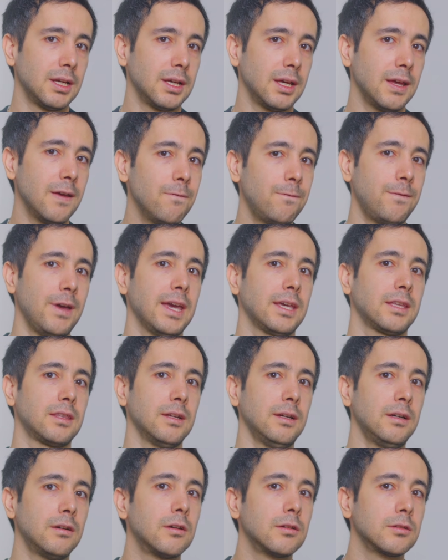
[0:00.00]
In fact,
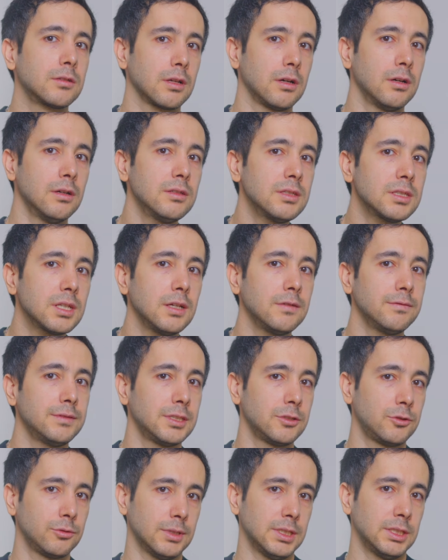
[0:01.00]
there are tons of
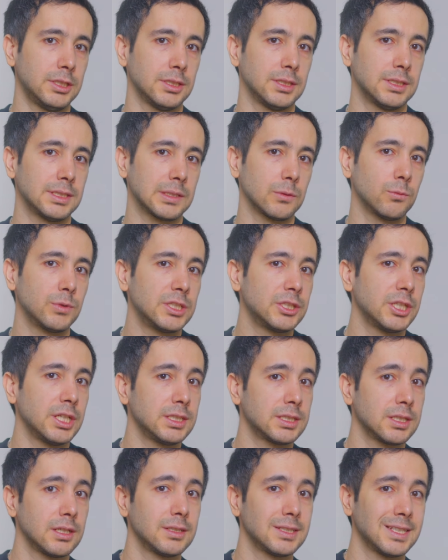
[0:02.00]
situations when
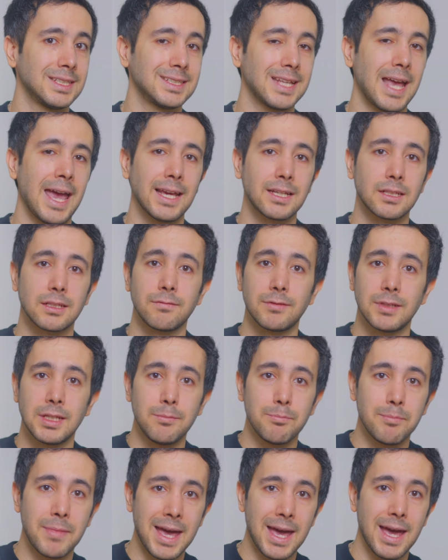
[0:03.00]
JSON is actively
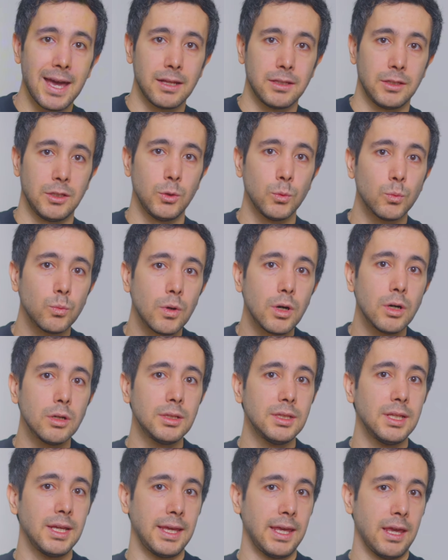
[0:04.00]
bad. You
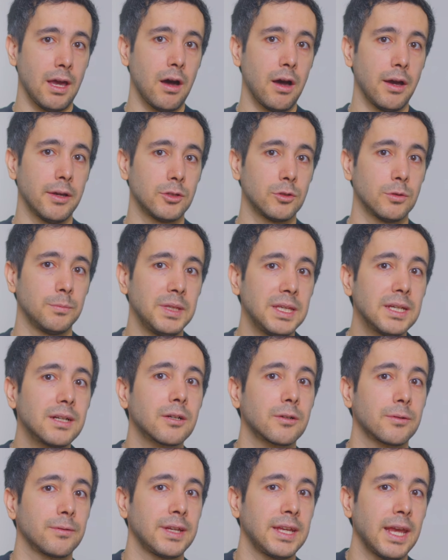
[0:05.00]
want the AI to be
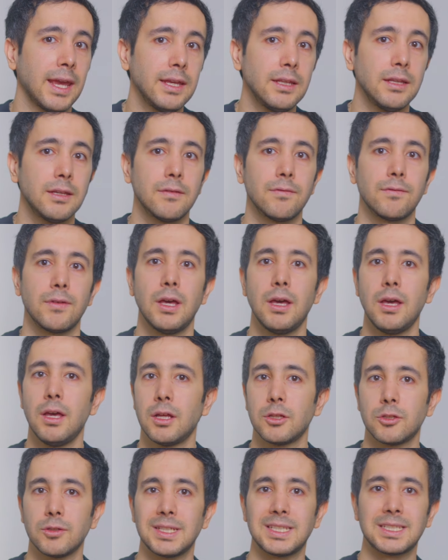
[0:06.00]
creative,
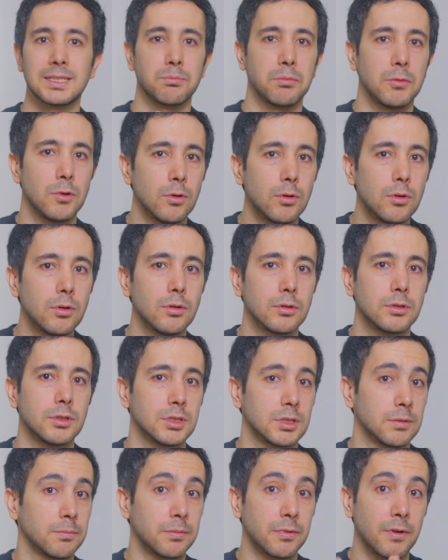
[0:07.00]
to explore, to
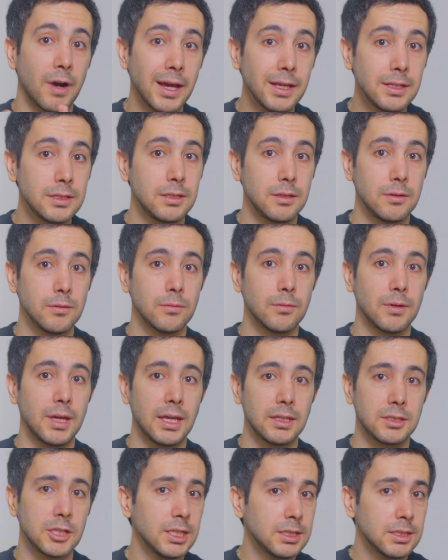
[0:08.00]
surprise you.
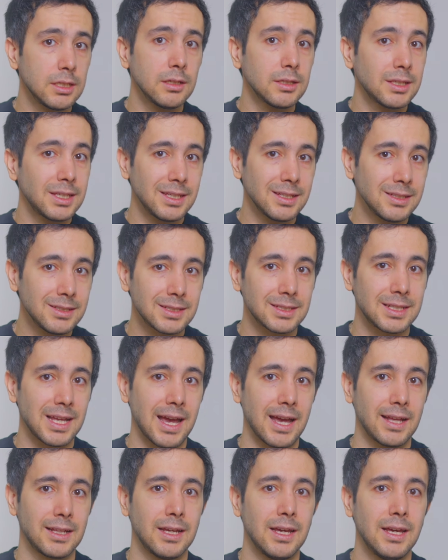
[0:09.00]
JSON kills
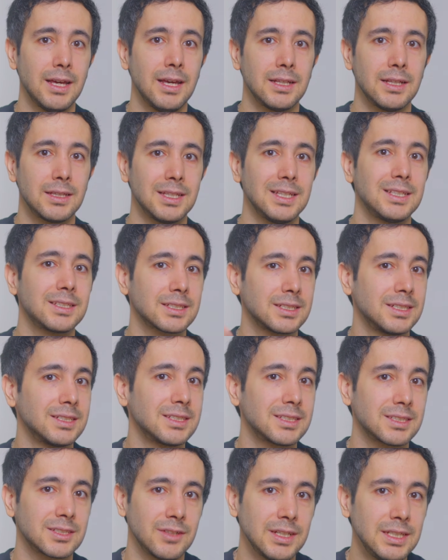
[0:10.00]
that. It
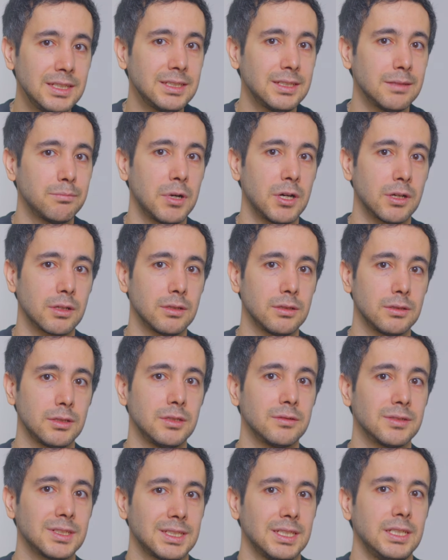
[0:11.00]
constrains the model.
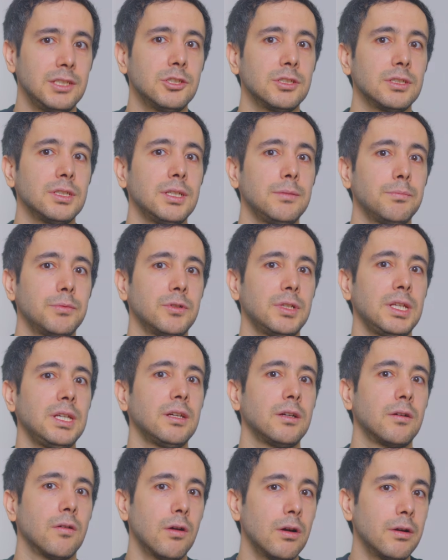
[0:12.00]
You're essentially putting
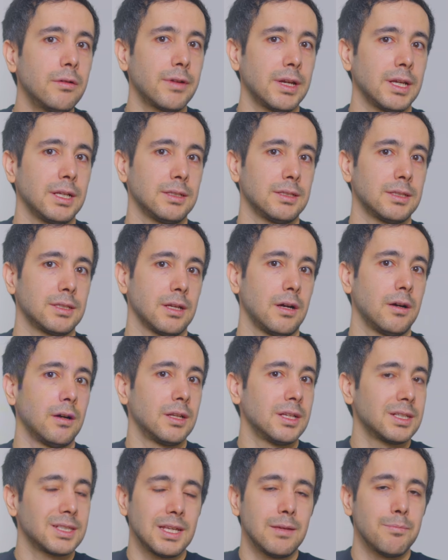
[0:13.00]
guardrails on
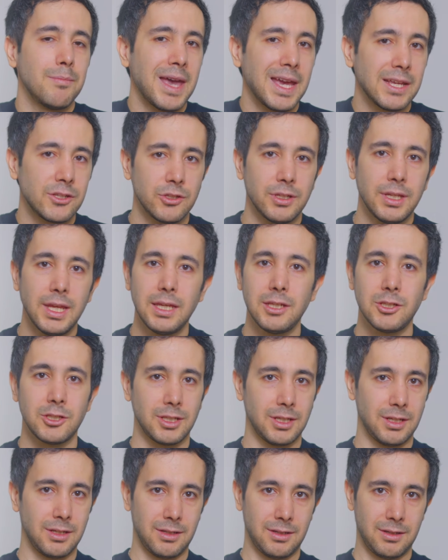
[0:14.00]
its
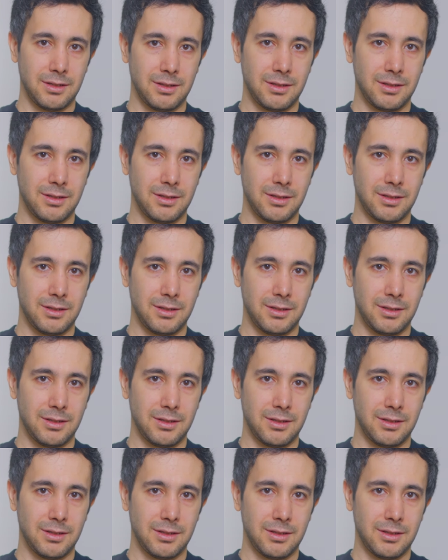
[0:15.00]
imagination.